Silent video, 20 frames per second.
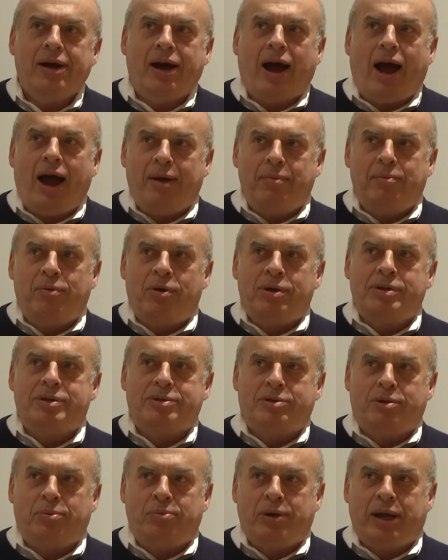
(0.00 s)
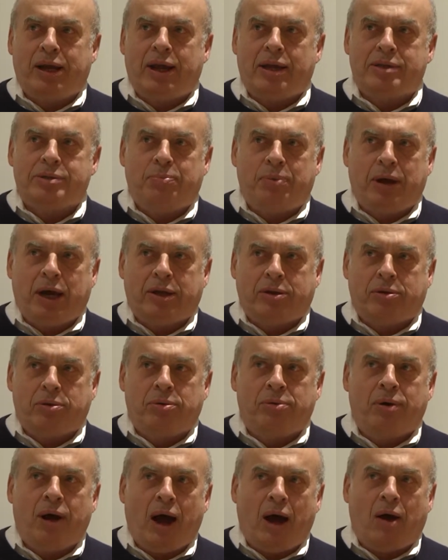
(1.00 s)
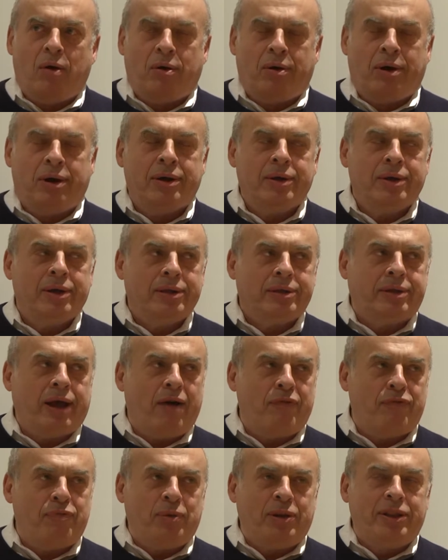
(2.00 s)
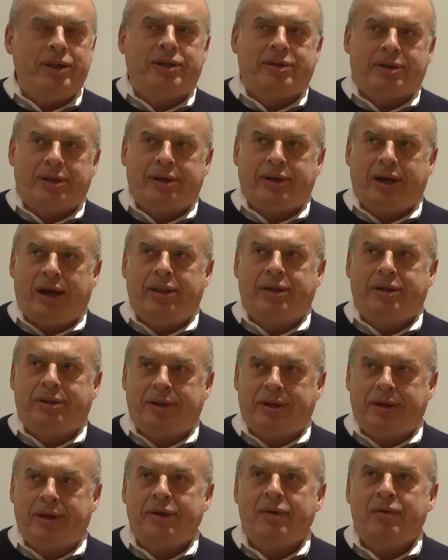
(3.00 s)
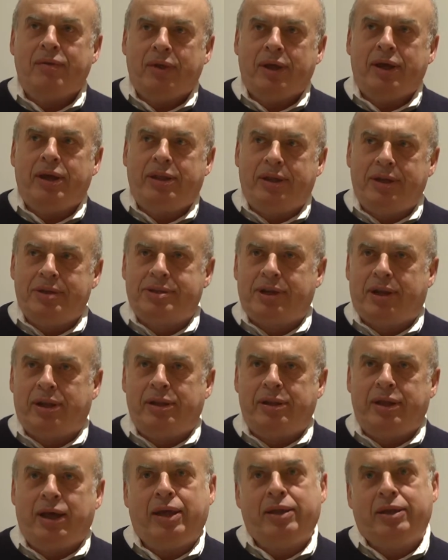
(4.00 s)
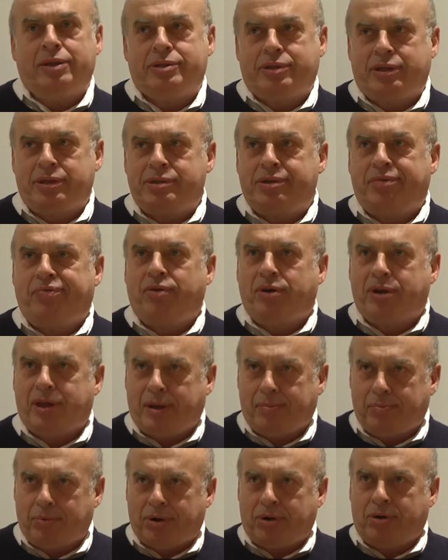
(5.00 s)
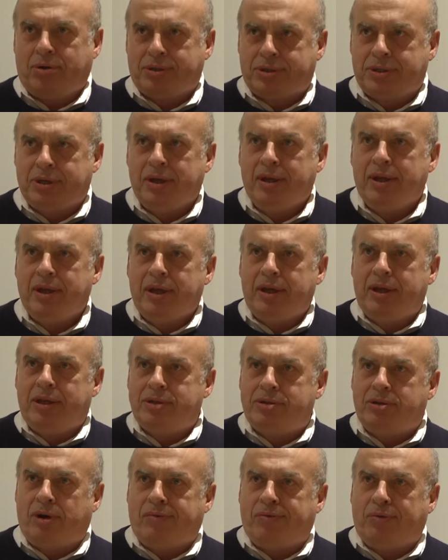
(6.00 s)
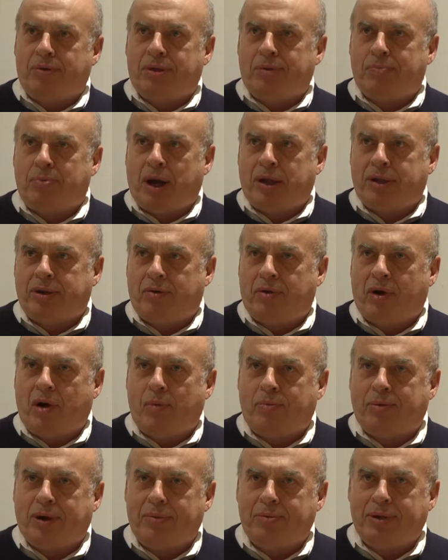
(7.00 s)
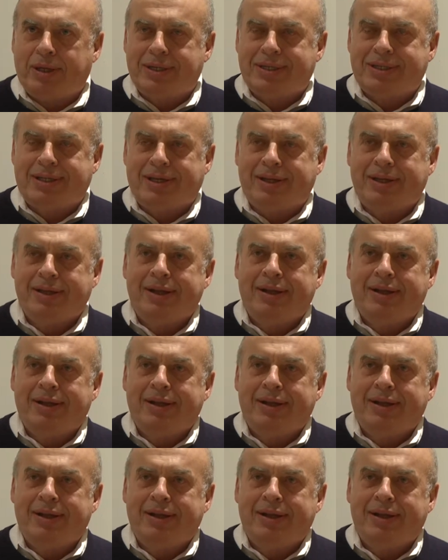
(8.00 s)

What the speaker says: Chaim wants to bring us back to our tough political reality in Israel, and it's easy for him because he is not from the party of our prime minister.